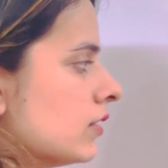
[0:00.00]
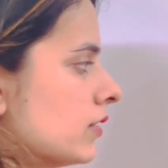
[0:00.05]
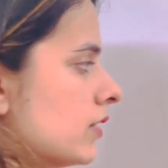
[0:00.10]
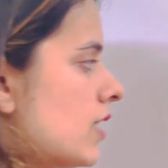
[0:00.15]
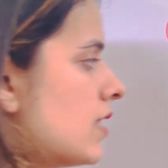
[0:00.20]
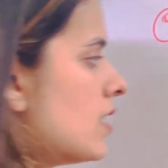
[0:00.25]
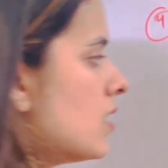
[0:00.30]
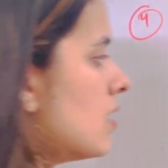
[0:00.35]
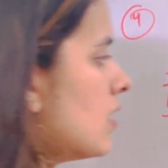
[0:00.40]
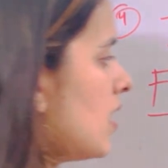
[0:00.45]

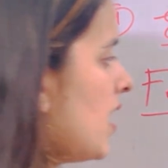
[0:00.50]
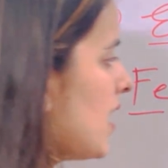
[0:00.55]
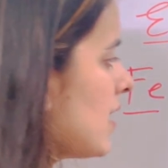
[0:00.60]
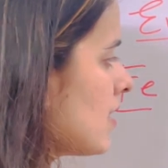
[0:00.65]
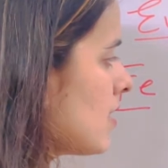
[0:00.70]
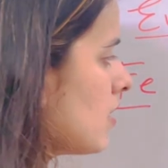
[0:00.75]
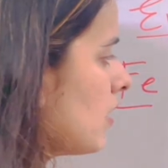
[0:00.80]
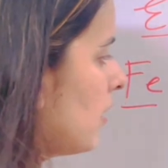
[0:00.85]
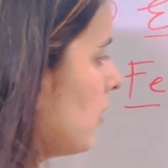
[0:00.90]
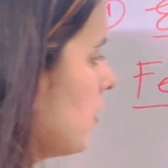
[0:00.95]
this is an
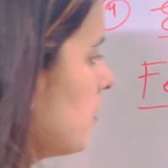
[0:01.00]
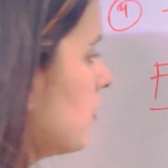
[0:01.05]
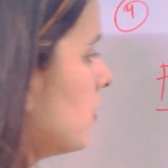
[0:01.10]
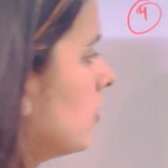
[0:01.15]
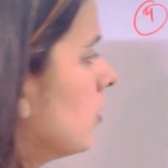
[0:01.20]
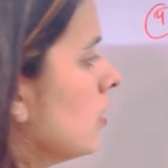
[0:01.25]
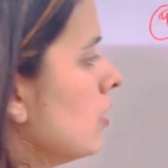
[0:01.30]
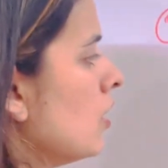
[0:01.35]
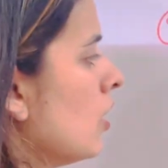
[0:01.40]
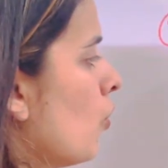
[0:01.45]
acid.
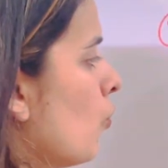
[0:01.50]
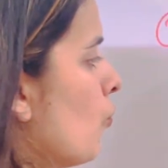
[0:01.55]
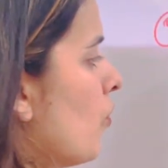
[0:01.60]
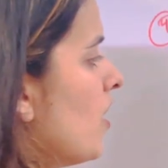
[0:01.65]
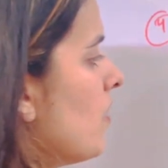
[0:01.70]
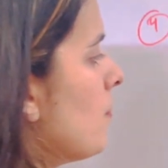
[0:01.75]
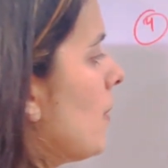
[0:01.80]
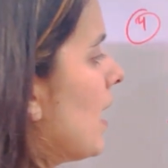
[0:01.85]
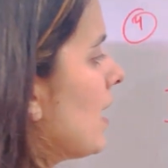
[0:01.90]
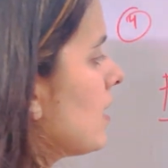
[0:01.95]

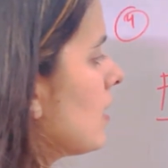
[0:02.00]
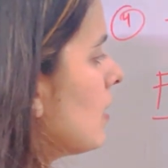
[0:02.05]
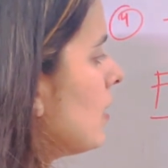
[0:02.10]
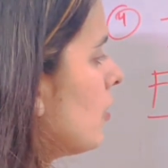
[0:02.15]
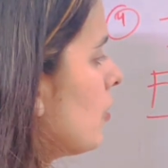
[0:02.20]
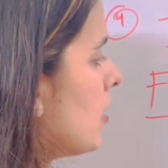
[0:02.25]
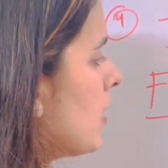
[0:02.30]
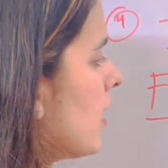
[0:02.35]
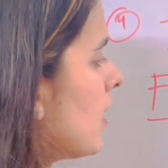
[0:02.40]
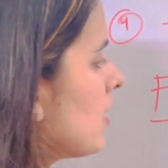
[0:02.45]
When metal
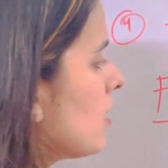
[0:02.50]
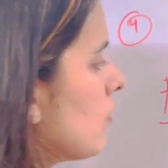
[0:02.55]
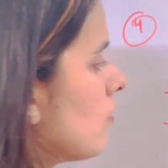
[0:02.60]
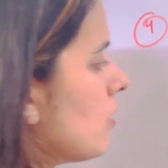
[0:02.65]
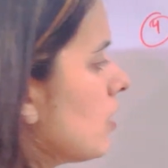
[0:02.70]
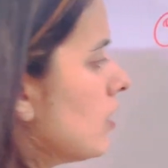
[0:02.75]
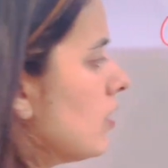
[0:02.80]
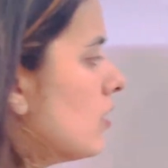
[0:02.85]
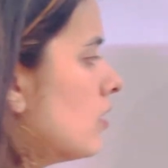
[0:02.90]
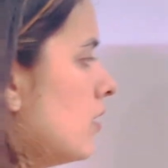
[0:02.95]
react
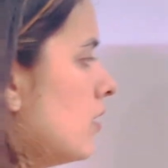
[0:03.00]
with